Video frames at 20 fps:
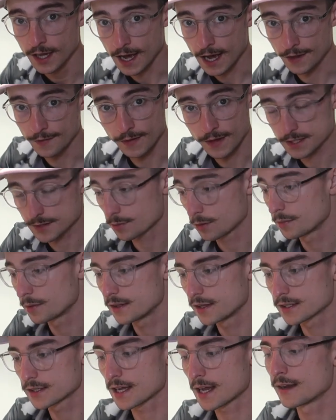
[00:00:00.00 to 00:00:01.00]
And that's
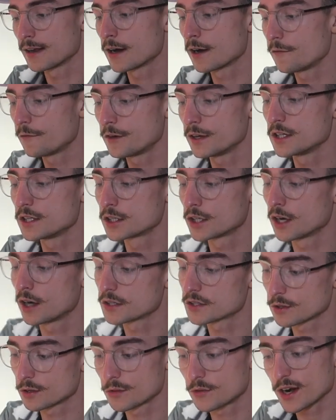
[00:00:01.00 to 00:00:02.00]
probably the standout
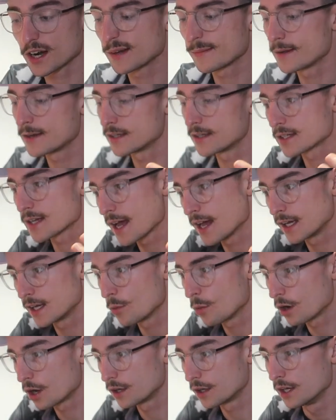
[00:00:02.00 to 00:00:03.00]
feature. So I'd recommend it to
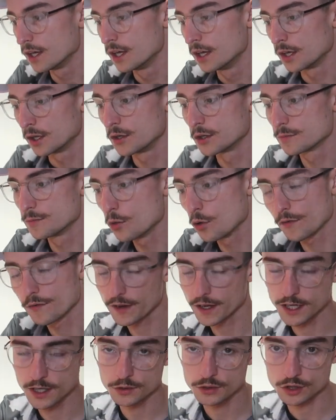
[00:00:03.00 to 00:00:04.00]
anyone who's more
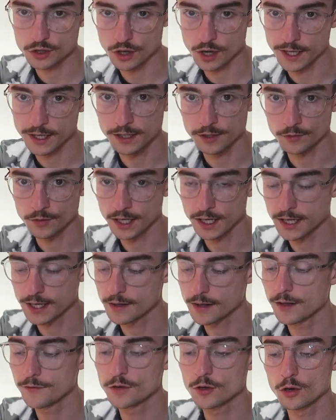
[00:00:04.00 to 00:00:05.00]
of a heel striker,
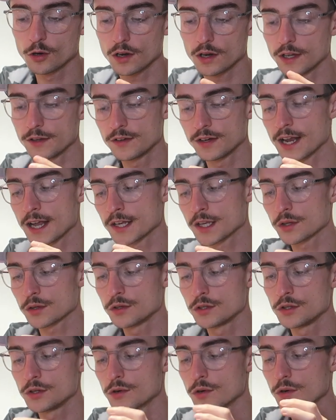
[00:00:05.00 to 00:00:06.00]
really. If, you're, if you land
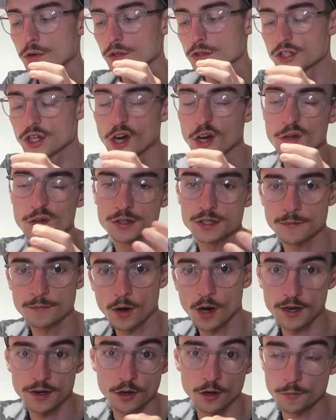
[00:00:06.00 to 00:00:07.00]
on your toes, it
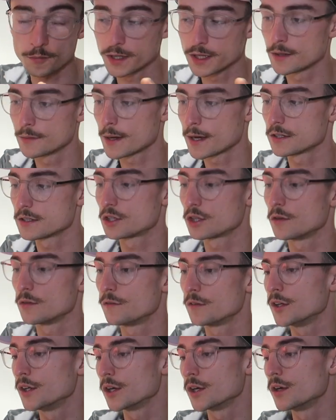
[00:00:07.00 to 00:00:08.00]
might not be the best shoe
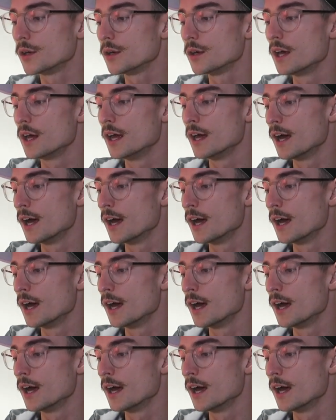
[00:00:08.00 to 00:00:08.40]
for you.